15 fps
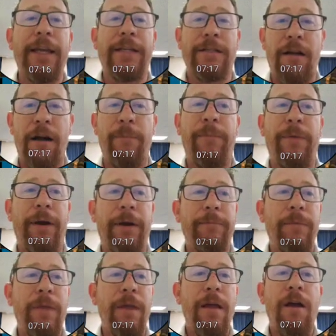up there.
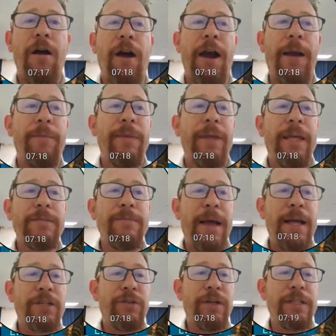All right, his
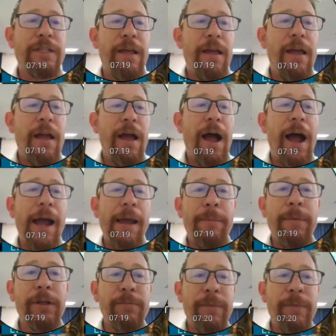masteries. I build